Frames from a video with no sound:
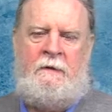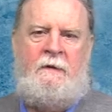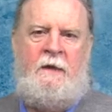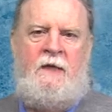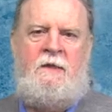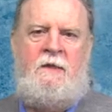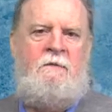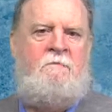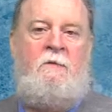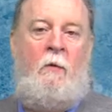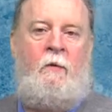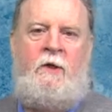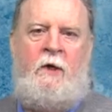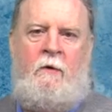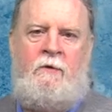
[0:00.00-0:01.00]
It, no
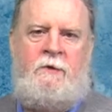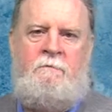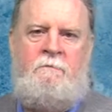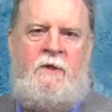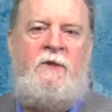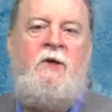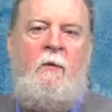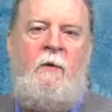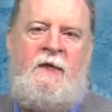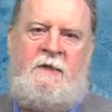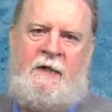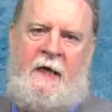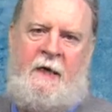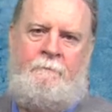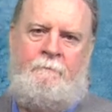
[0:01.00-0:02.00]
one knows. There's no way to
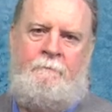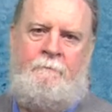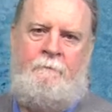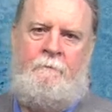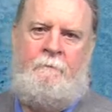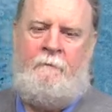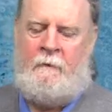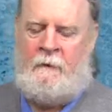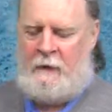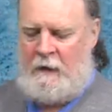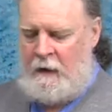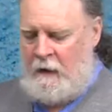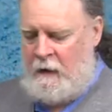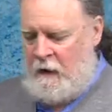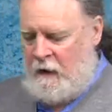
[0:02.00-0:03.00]
say.
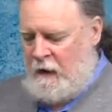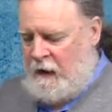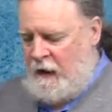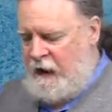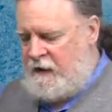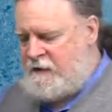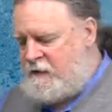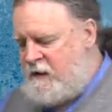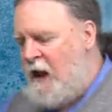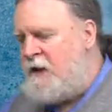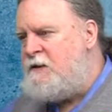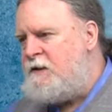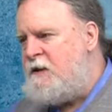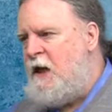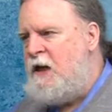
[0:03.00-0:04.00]
It's
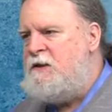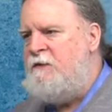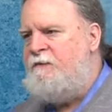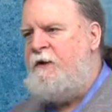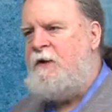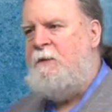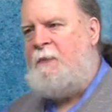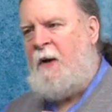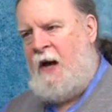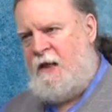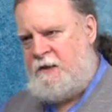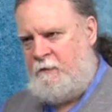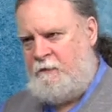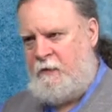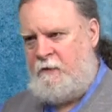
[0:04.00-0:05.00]
not scientifically
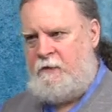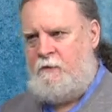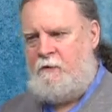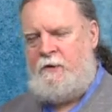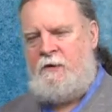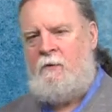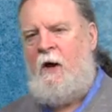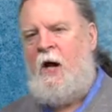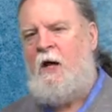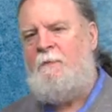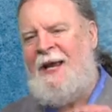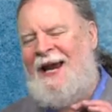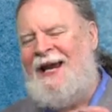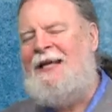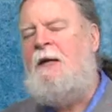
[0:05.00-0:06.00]
possible to
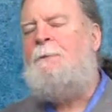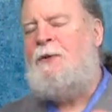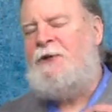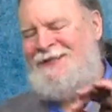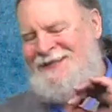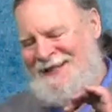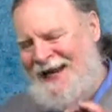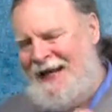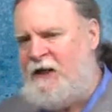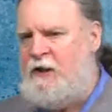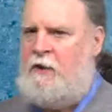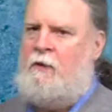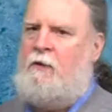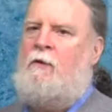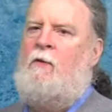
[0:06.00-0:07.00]
ascribe any
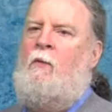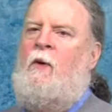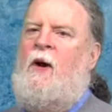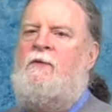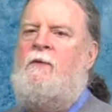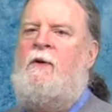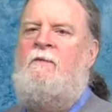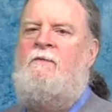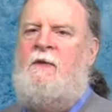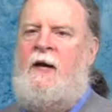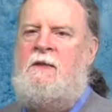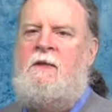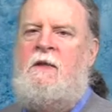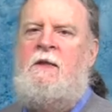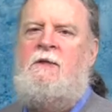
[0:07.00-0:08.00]
particular weather
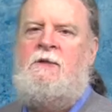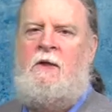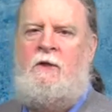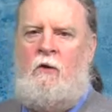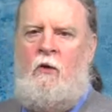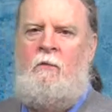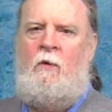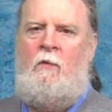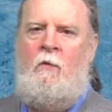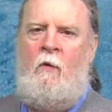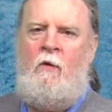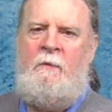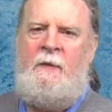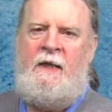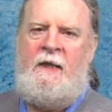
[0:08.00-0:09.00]
event to global
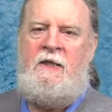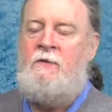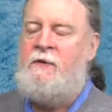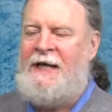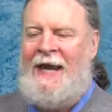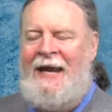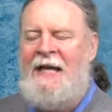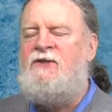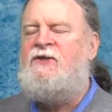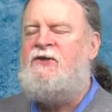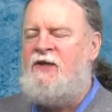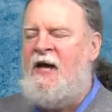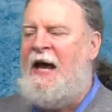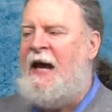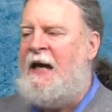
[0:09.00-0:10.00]
warming. You can't
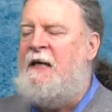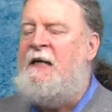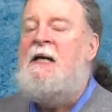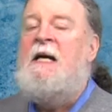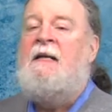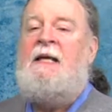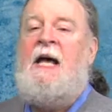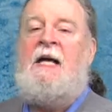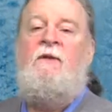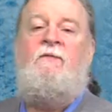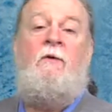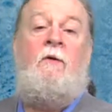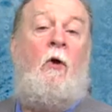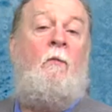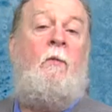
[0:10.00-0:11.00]
say that
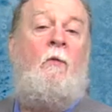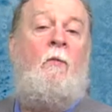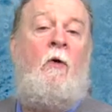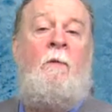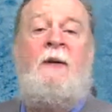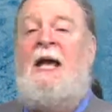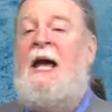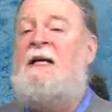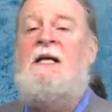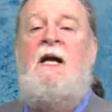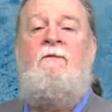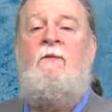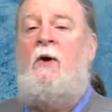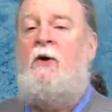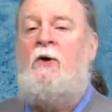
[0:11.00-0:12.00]
if global warming had
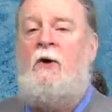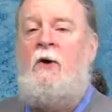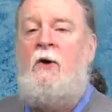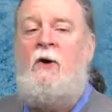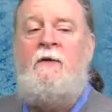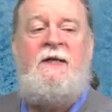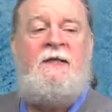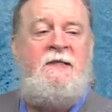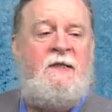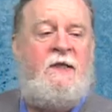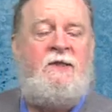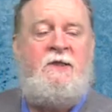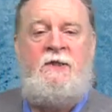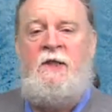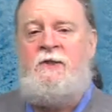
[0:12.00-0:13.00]
never occurred, that
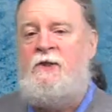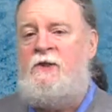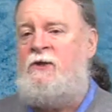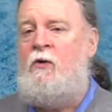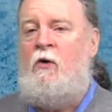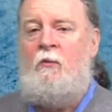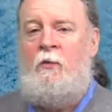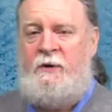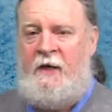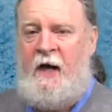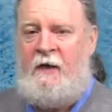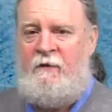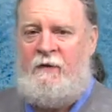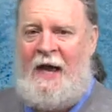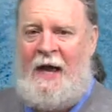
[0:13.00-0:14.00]
such and such a storm would
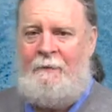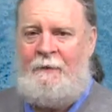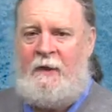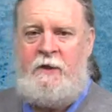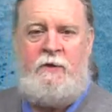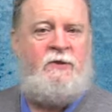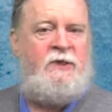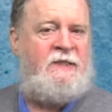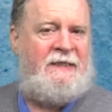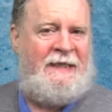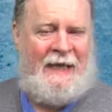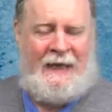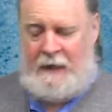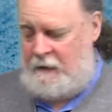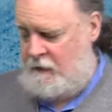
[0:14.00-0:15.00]
not have happened. You just
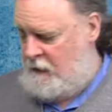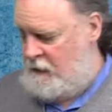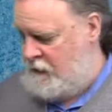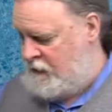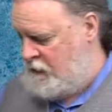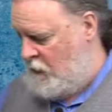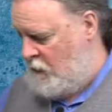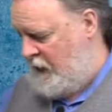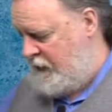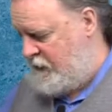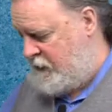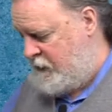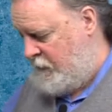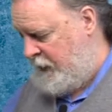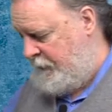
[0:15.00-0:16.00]
can't. There's no way to
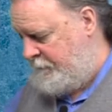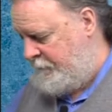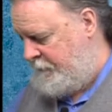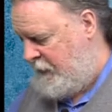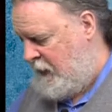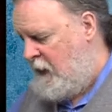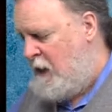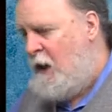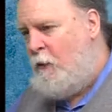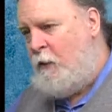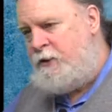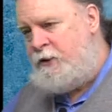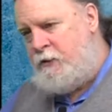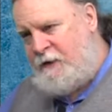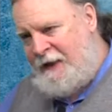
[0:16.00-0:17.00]
do it.
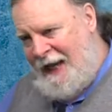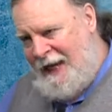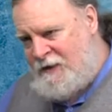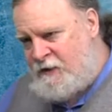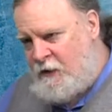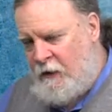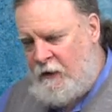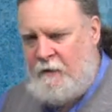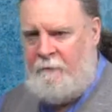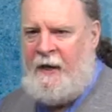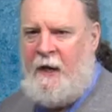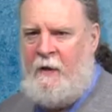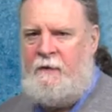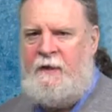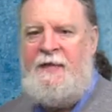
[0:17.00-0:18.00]
What you can talk
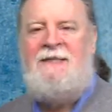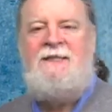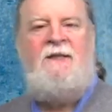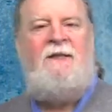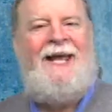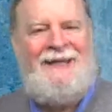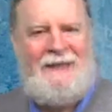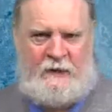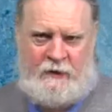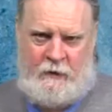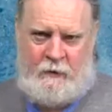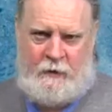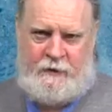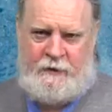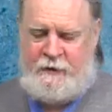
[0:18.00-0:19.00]
about is
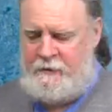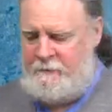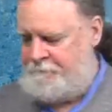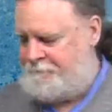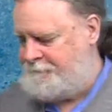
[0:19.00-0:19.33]
likelihoods.